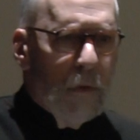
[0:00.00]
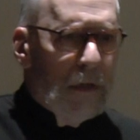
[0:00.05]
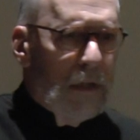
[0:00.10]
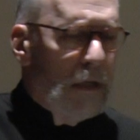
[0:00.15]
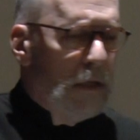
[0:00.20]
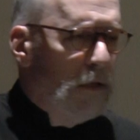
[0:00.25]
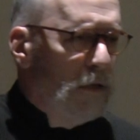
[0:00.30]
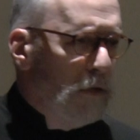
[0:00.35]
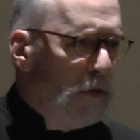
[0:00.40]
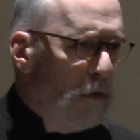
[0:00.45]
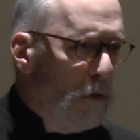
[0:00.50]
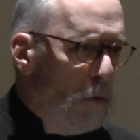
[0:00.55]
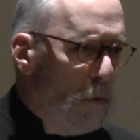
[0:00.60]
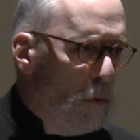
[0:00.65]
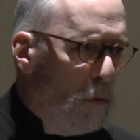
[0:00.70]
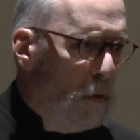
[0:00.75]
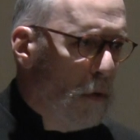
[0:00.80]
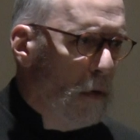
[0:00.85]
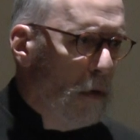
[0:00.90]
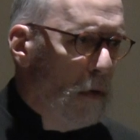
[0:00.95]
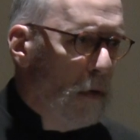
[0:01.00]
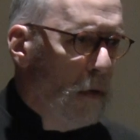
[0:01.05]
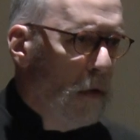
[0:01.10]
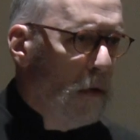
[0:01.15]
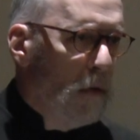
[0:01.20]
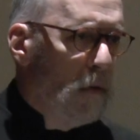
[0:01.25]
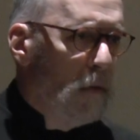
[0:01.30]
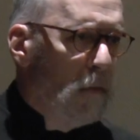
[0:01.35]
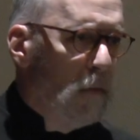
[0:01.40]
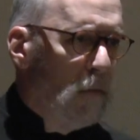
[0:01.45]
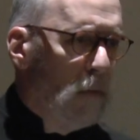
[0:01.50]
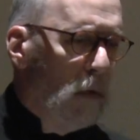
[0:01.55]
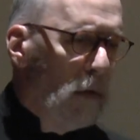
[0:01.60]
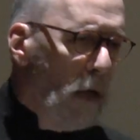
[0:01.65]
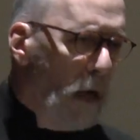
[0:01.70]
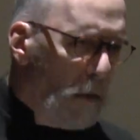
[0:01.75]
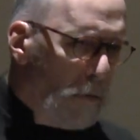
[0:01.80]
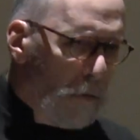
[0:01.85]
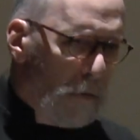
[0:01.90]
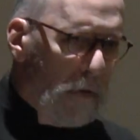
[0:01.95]
what to do, well,
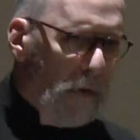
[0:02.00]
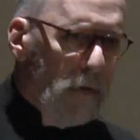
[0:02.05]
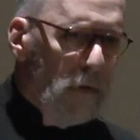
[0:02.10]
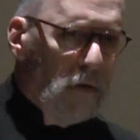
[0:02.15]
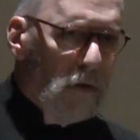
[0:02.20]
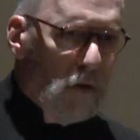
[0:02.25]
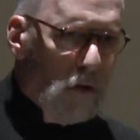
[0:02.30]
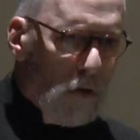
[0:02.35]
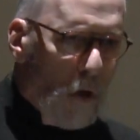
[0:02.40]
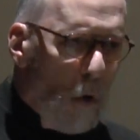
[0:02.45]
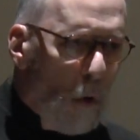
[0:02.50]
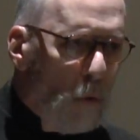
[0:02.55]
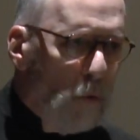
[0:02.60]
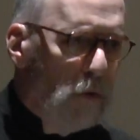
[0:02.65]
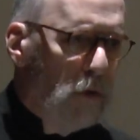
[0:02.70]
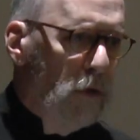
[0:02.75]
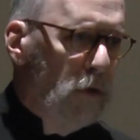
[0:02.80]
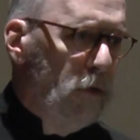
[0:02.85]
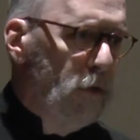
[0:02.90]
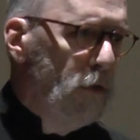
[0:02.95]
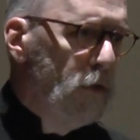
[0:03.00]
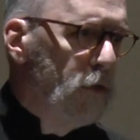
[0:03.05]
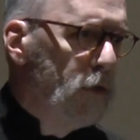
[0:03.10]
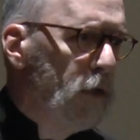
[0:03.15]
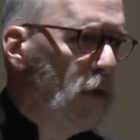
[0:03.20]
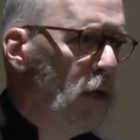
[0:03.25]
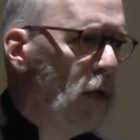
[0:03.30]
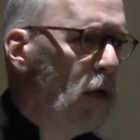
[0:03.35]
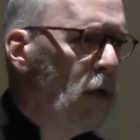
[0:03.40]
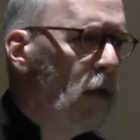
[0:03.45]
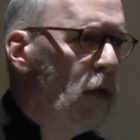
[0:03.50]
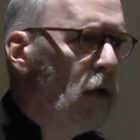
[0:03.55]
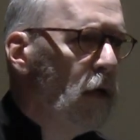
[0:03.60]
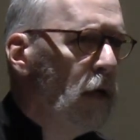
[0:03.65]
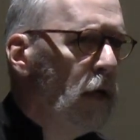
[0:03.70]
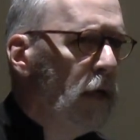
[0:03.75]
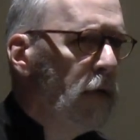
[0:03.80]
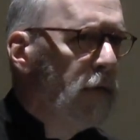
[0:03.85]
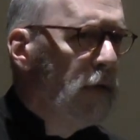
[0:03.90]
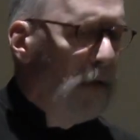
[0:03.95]
other than the soldiers,
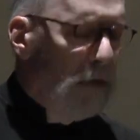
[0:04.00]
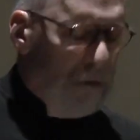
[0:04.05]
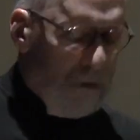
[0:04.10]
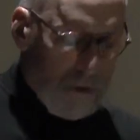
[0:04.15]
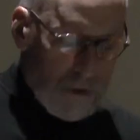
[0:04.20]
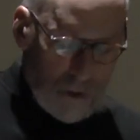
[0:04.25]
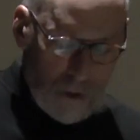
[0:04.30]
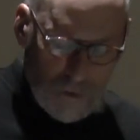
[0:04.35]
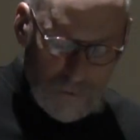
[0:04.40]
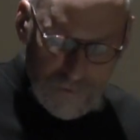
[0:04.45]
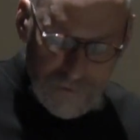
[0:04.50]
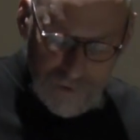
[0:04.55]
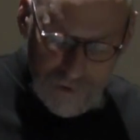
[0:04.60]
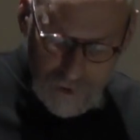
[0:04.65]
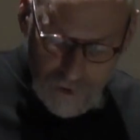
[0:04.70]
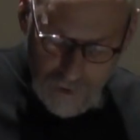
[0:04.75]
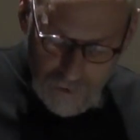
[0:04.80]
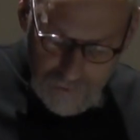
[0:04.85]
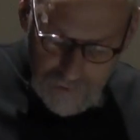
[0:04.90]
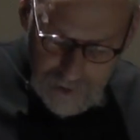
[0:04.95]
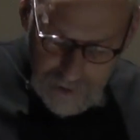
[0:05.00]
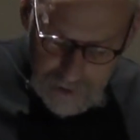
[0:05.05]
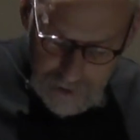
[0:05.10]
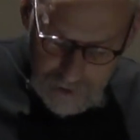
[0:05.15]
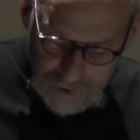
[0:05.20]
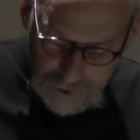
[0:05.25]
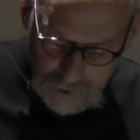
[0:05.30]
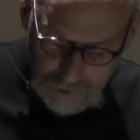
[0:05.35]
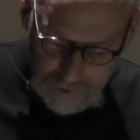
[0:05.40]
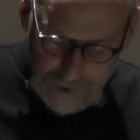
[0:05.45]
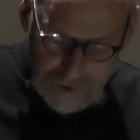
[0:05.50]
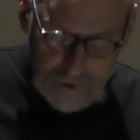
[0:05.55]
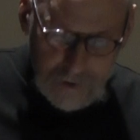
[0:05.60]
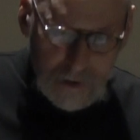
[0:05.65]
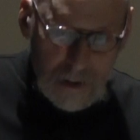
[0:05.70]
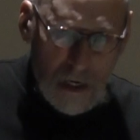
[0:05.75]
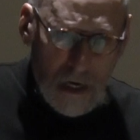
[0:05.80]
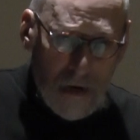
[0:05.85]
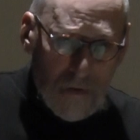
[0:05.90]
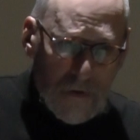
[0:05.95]
in their self serving
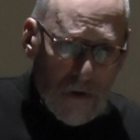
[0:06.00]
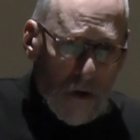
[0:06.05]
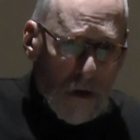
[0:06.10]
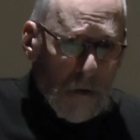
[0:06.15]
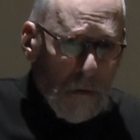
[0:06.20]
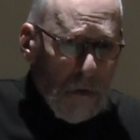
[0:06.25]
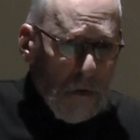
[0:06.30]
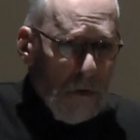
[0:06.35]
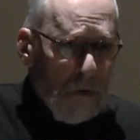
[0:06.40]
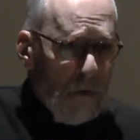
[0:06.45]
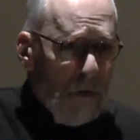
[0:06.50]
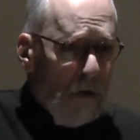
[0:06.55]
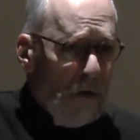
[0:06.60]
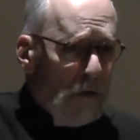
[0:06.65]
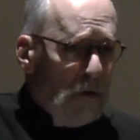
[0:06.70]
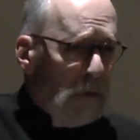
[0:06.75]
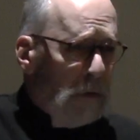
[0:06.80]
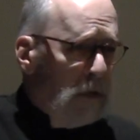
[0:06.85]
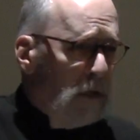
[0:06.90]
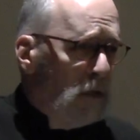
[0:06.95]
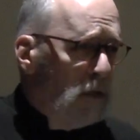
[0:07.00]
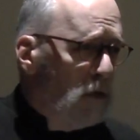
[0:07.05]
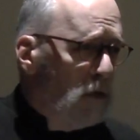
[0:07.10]
interests. The only one who knows what to